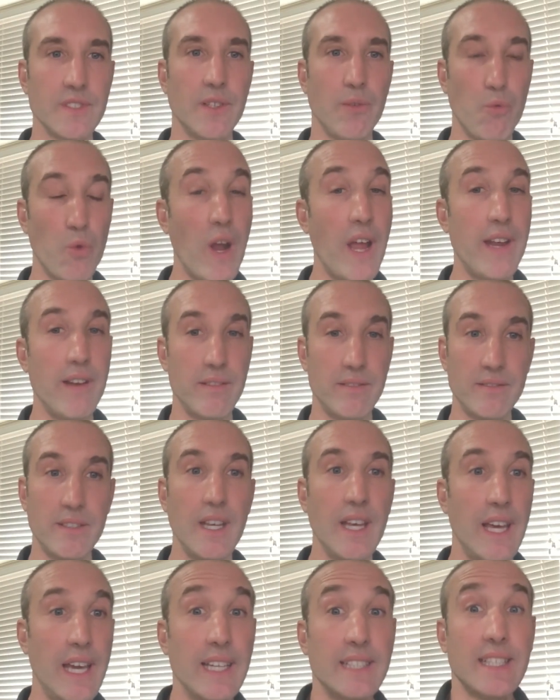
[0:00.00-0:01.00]
Right.
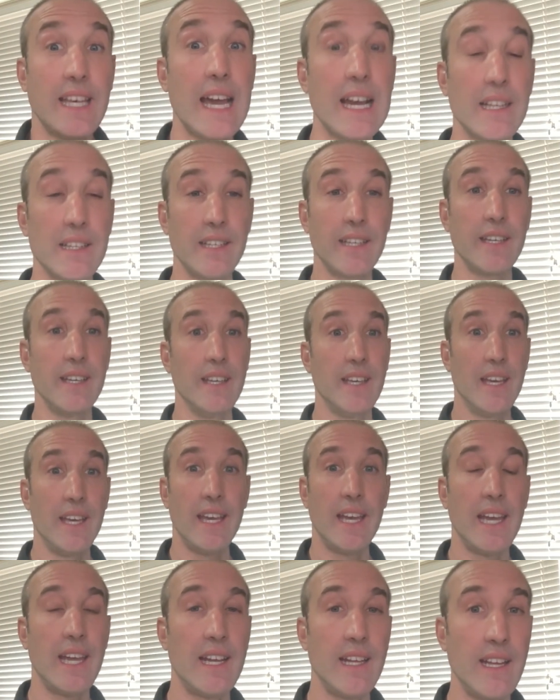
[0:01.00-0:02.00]
Exactly.
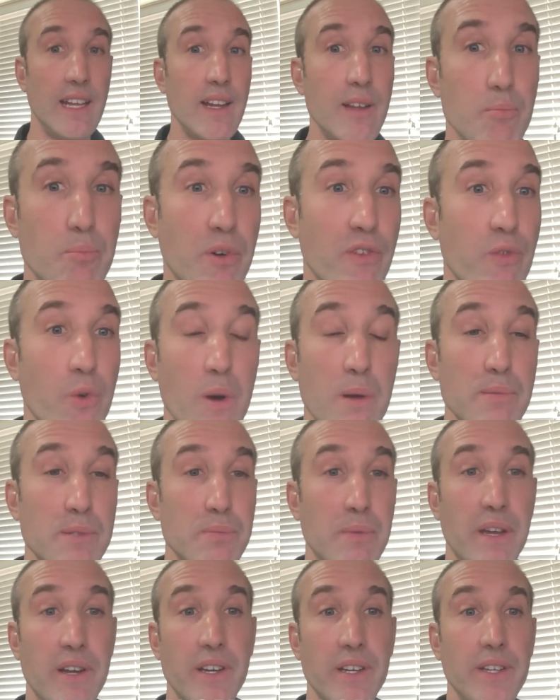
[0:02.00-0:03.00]
And it performs
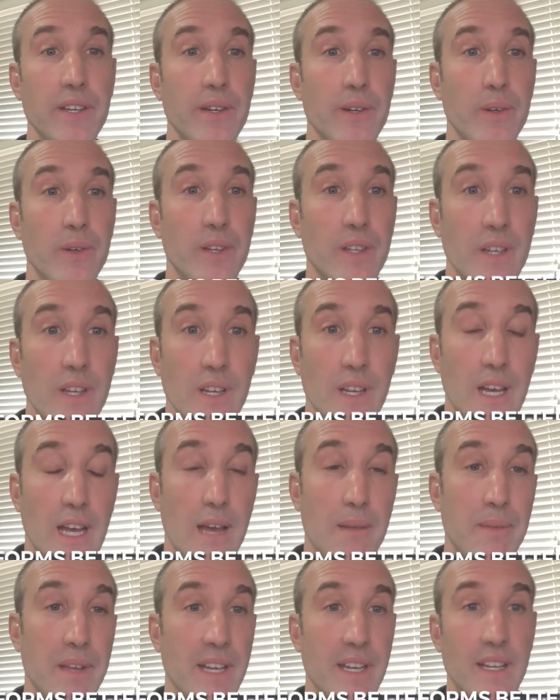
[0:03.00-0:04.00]
better too. I
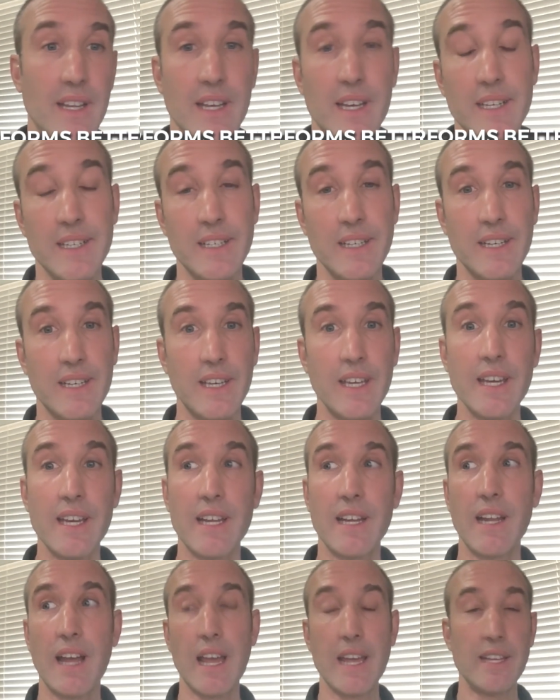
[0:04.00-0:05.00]
mean,
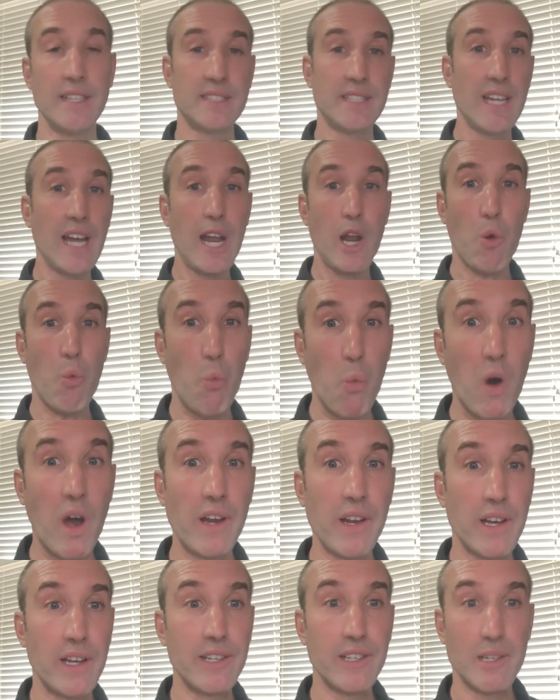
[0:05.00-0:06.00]
again, it's not a
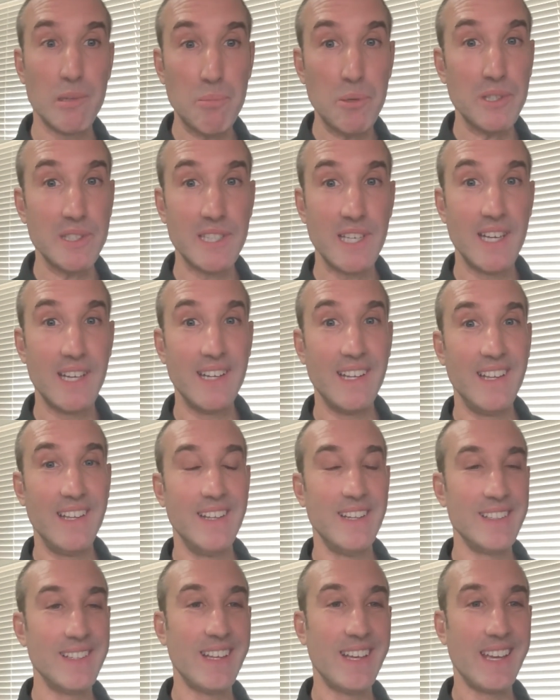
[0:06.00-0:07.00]
100%,
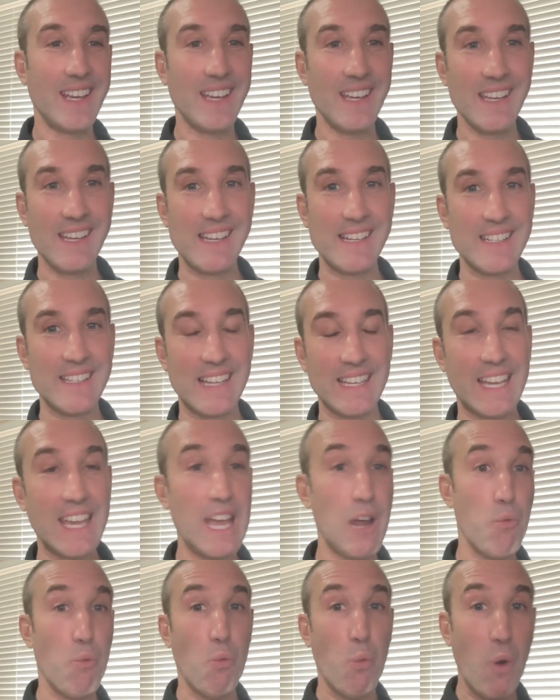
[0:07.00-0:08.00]
like, I
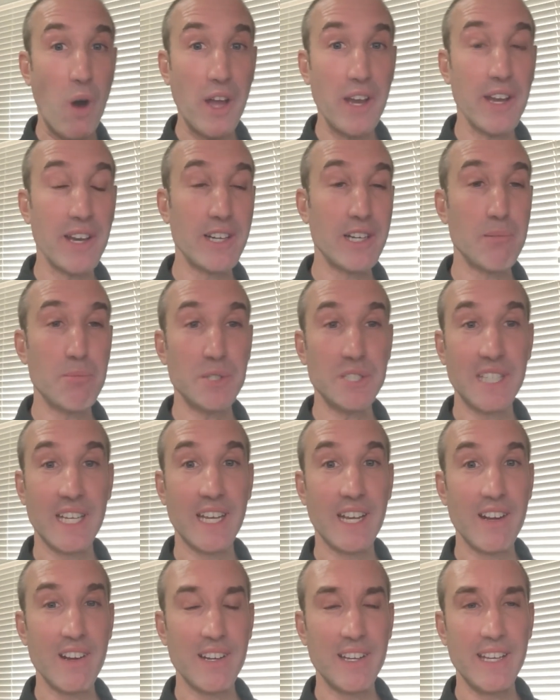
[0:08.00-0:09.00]
can't 100%
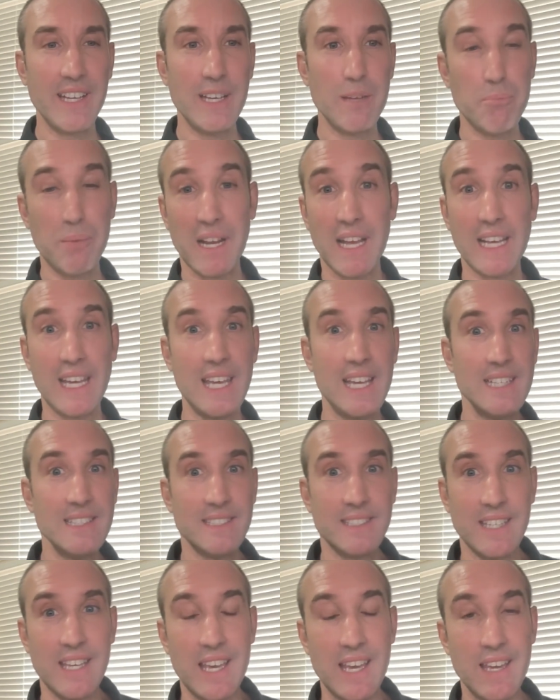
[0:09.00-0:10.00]
guarantee it, but I can
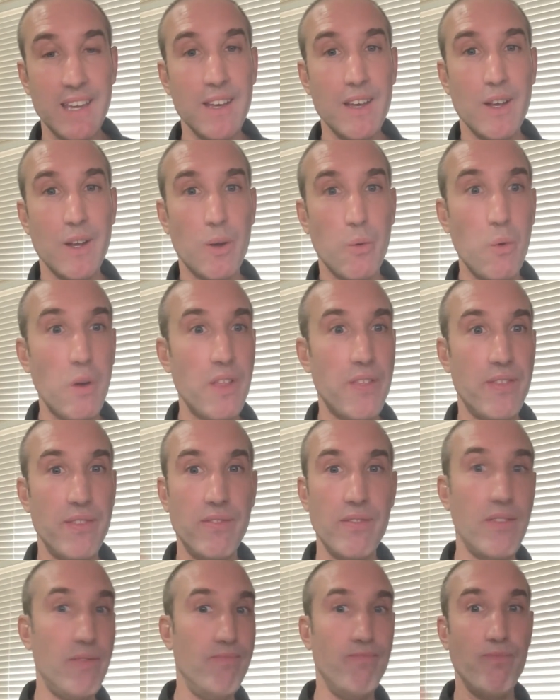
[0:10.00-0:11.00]
say with
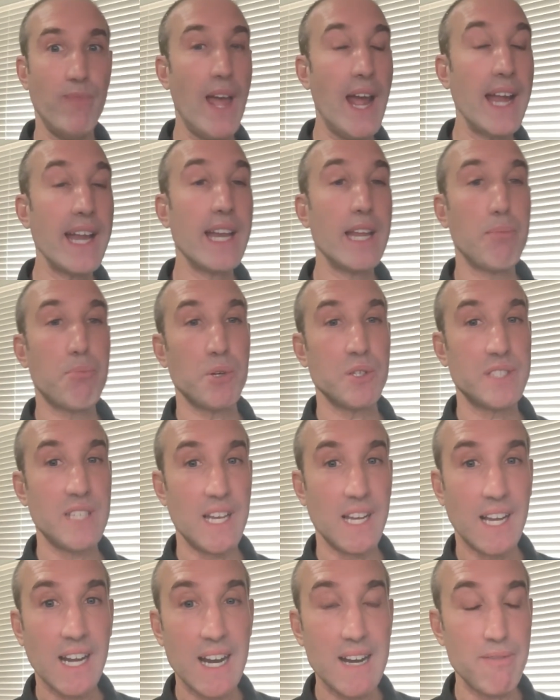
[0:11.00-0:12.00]
90%
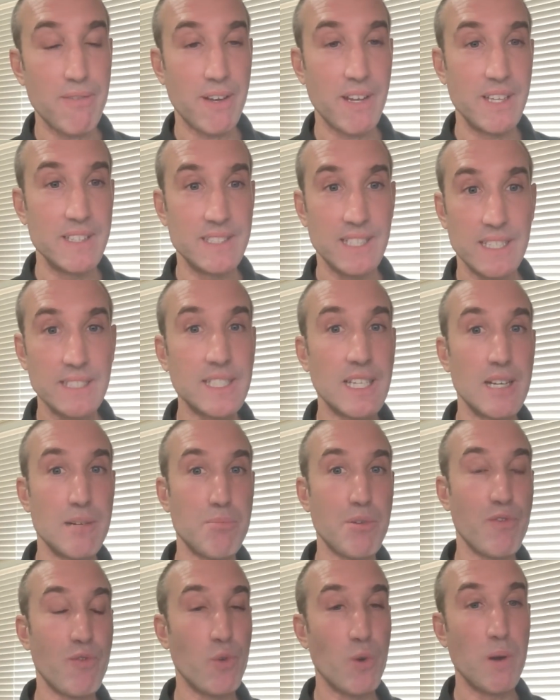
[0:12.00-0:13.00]
confidence, it's going to
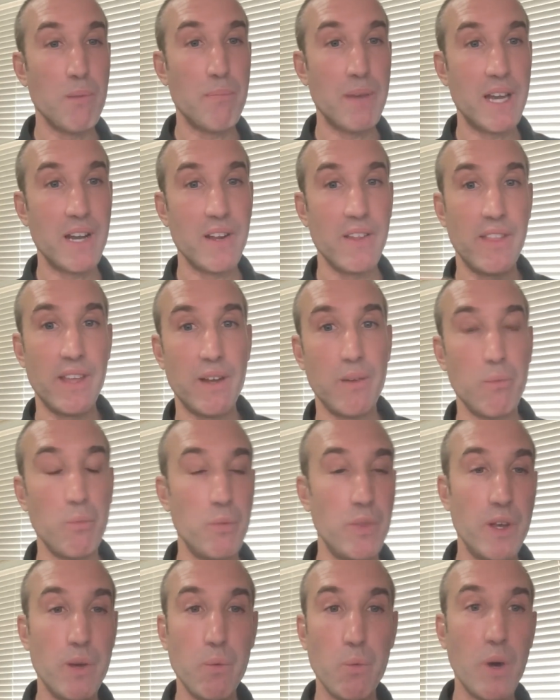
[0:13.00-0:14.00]
perform better
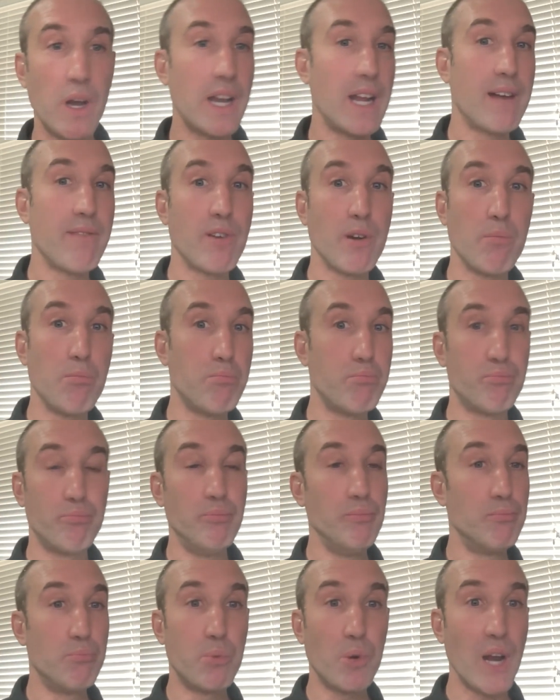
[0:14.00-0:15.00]
than whatever
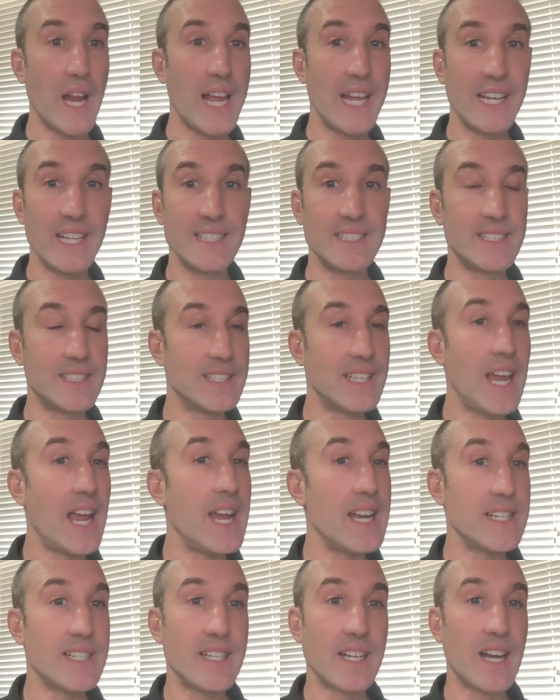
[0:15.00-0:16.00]
branded
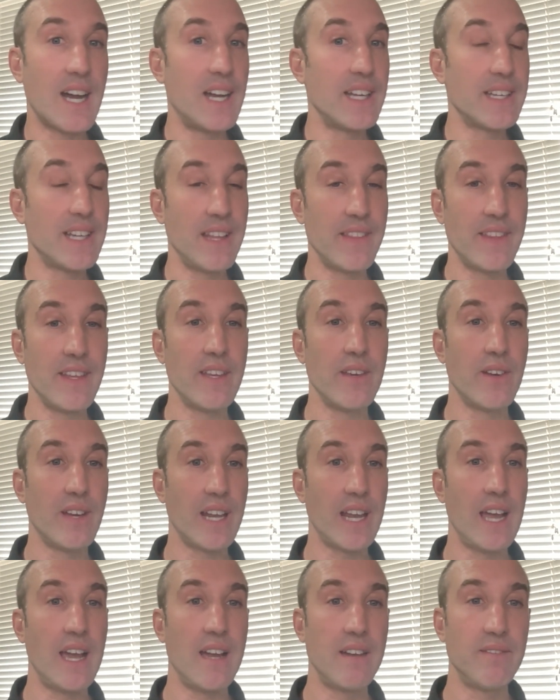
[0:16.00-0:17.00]
staged content that you can
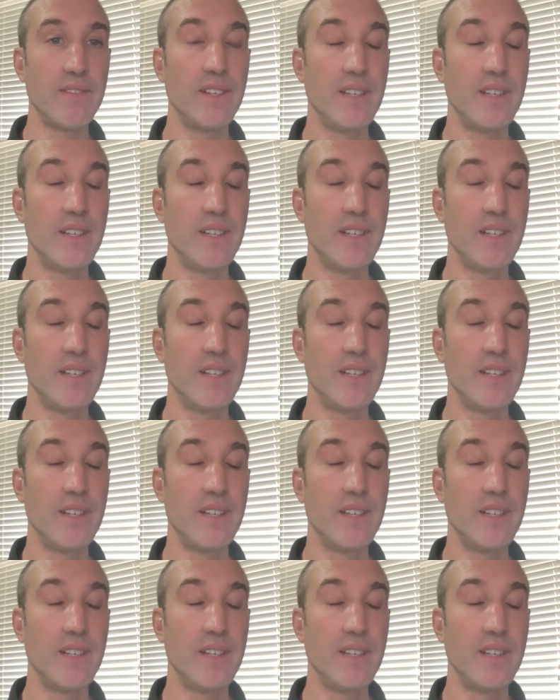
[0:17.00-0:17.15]
have.